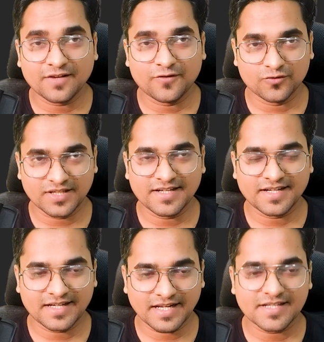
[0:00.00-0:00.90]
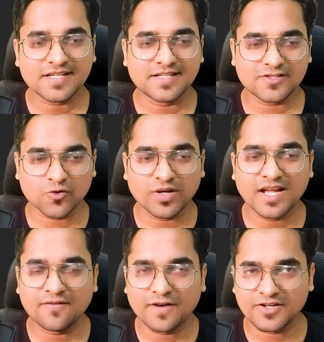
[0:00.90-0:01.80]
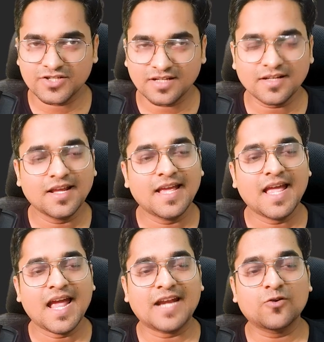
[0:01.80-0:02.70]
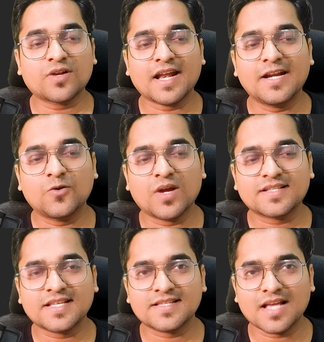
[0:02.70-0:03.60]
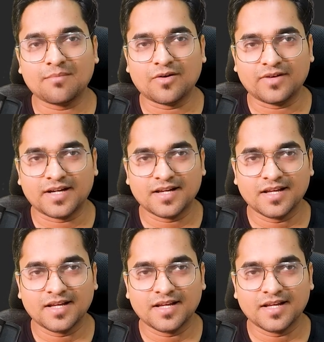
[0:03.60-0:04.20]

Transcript: if you see it's storing a function and you try to access above it.